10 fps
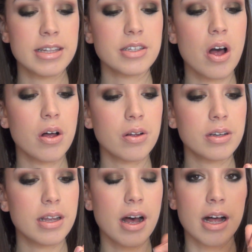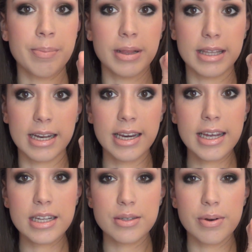It's called
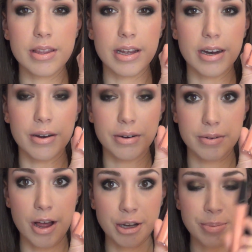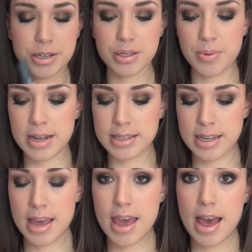Bellini. It's one of their Colorburst
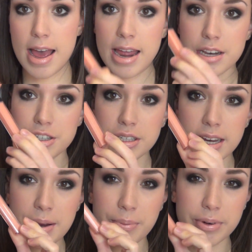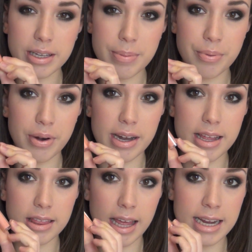ones, and it's just a really
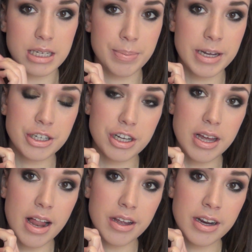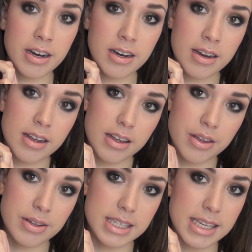pretty light peachy color.
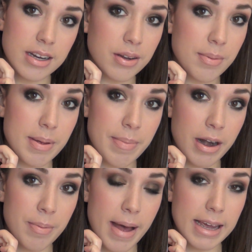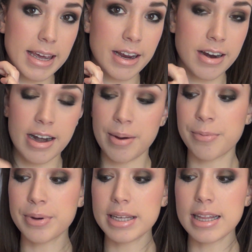You can see it a little bit better back here, and
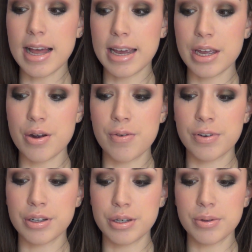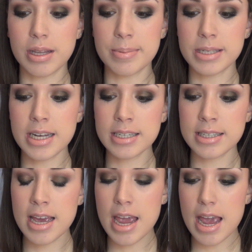I really like it over nude lipsticks.